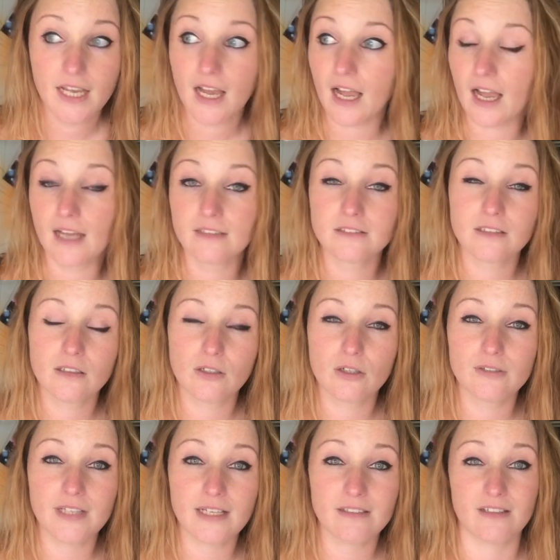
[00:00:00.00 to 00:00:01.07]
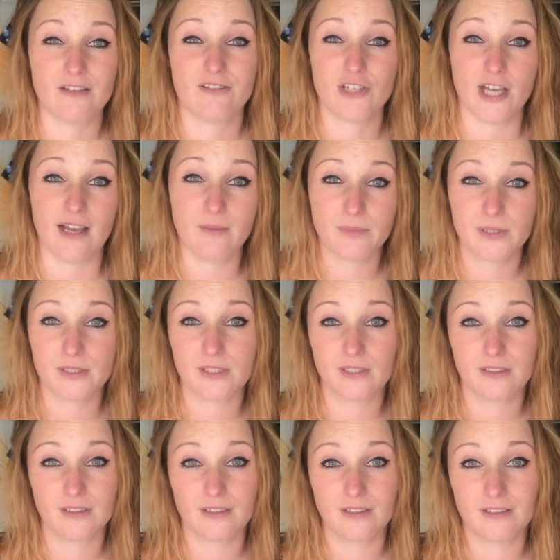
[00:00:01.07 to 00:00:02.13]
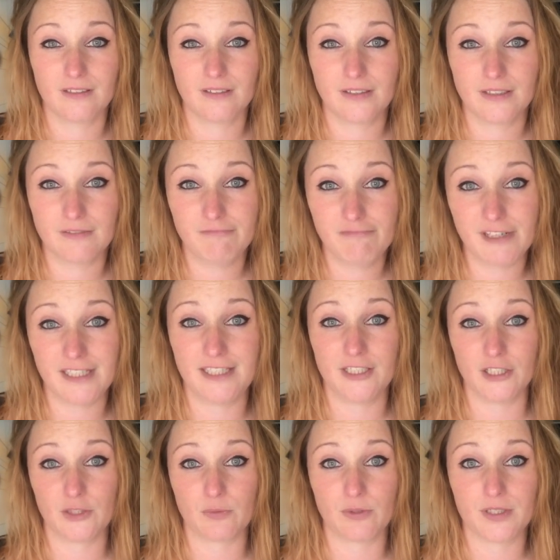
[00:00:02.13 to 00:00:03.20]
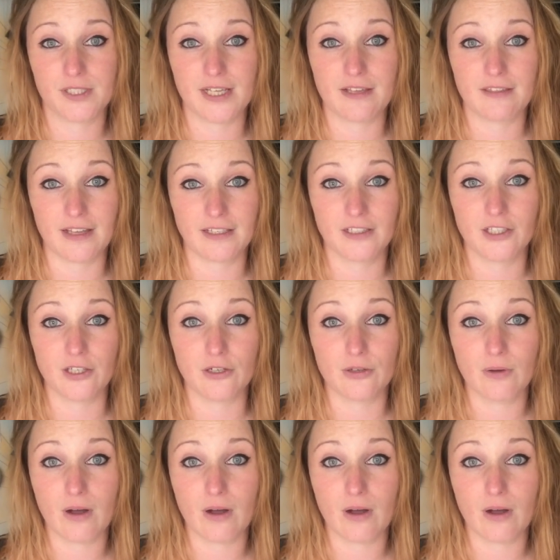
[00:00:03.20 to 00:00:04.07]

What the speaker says: And on that note, chaps, really just want to say thank you.